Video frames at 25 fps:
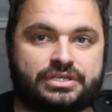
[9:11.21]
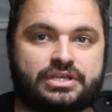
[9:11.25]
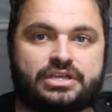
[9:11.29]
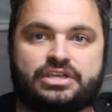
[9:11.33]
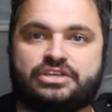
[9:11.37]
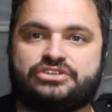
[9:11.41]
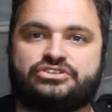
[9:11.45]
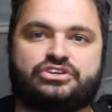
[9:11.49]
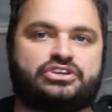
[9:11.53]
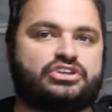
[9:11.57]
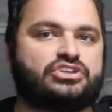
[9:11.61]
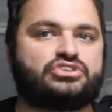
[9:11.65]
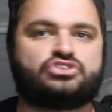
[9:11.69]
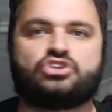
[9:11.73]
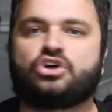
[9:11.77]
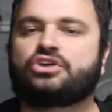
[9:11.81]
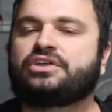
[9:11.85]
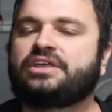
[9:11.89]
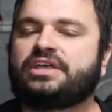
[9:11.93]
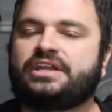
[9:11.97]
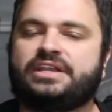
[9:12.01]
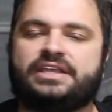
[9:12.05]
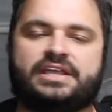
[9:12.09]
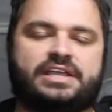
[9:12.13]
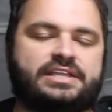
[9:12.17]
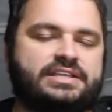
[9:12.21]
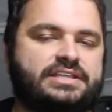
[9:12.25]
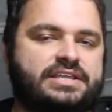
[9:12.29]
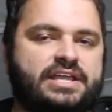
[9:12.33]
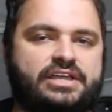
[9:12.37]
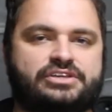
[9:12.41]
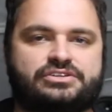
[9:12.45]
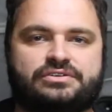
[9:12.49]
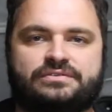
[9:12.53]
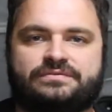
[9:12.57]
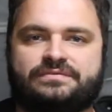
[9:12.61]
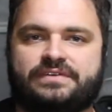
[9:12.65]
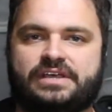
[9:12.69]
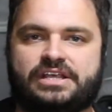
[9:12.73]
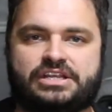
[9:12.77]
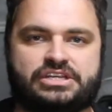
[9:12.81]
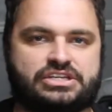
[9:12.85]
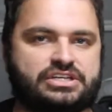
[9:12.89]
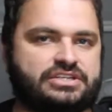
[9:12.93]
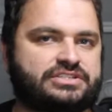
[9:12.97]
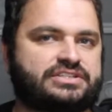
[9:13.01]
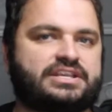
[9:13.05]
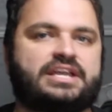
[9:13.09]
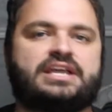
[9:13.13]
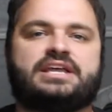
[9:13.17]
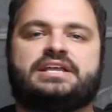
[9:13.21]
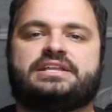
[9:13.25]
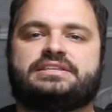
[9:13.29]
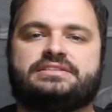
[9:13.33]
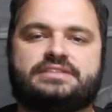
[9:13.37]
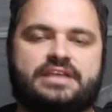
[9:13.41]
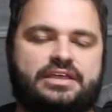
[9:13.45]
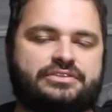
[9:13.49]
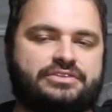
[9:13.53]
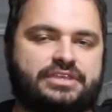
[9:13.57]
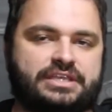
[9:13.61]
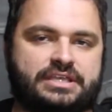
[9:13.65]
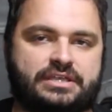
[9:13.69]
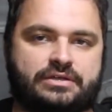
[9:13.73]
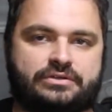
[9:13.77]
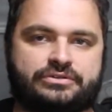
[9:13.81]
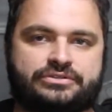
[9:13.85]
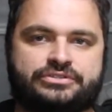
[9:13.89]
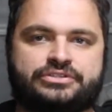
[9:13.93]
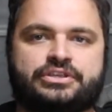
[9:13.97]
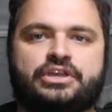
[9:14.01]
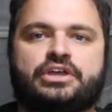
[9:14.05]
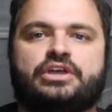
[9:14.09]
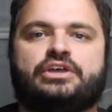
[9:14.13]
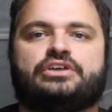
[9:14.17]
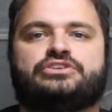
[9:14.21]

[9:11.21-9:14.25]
So you're not getting any extra features, nothing else.